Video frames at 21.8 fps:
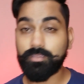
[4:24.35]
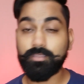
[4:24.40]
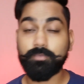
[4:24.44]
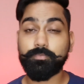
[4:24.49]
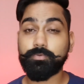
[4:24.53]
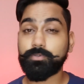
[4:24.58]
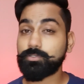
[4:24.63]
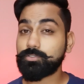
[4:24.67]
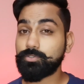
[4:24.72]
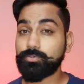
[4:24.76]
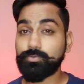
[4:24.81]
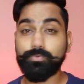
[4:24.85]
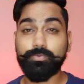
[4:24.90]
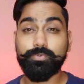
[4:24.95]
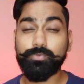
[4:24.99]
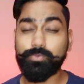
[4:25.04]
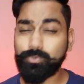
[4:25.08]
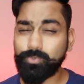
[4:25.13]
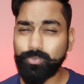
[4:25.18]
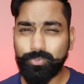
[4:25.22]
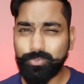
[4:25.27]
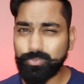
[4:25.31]
the
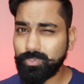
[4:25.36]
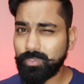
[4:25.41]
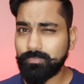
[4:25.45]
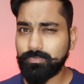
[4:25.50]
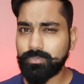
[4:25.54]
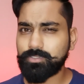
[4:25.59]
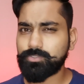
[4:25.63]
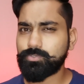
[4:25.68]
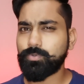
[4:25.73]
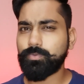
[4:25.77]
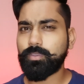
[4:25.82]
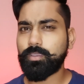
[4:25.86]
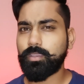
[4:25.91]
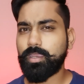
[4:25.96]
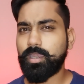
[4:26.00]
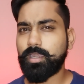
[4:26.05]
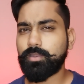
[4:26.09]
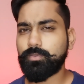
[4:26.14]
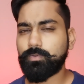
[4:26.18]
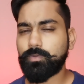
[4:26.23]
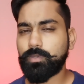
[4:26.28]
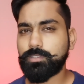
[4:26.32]
person whosoever is looking
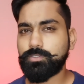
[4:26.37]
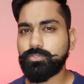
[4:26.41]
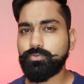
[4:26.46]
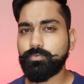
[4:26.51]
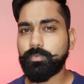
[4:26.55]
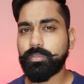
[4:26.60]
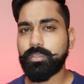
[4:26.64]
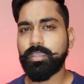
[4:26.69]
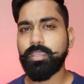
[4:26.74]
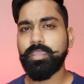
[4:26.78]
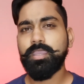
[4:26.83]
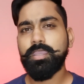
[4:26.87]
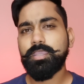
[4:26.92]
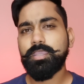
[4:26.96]
at your resume,